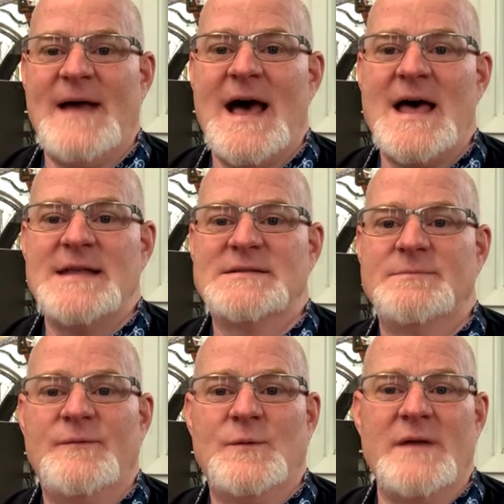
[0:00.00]
fast
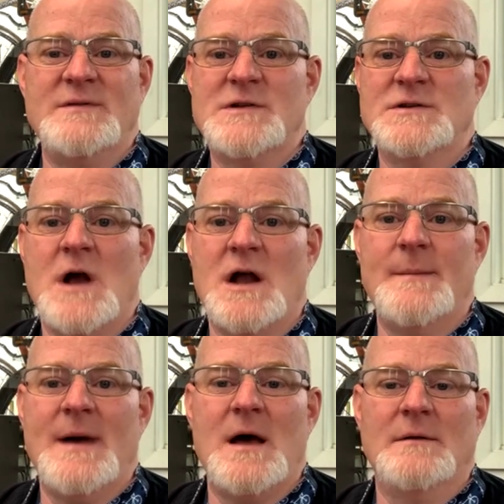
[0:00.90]
before you even start talking
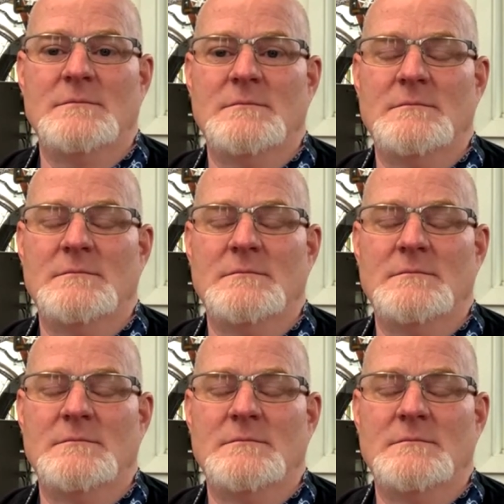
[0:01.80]
about